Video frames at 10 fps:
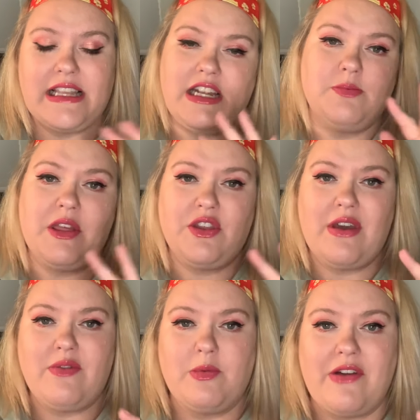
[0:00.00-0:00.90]
Each month you
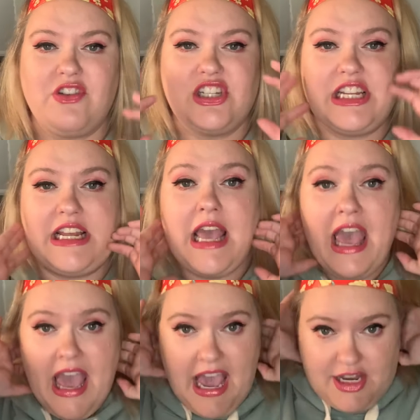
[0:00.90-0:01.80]
have a preference sheet
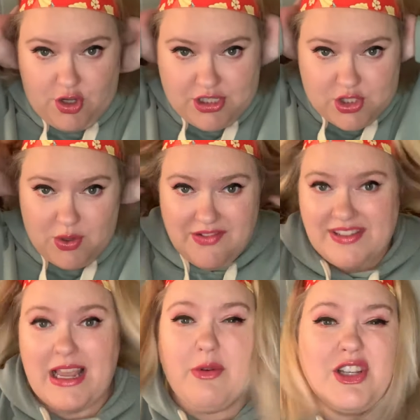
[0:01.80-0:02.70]
and you can sort of
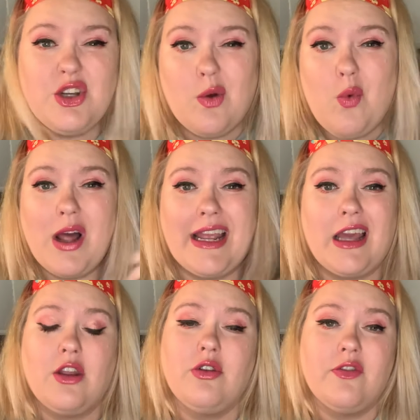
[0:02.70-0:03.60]
say what you're wanting
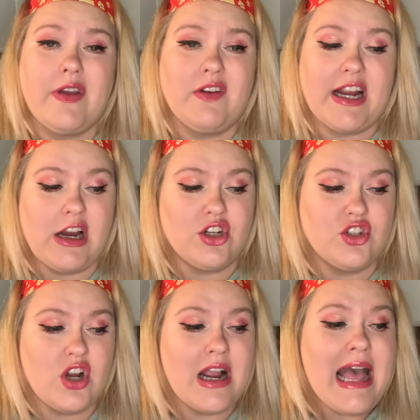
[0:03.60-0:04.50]
and who your favorite
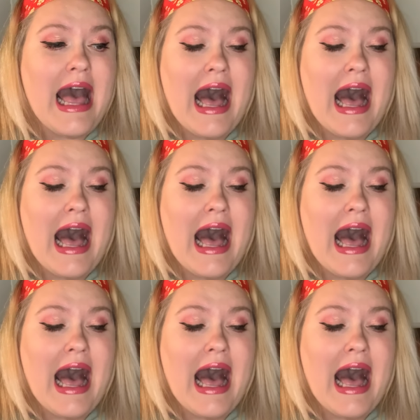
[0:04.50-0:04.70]
characters are.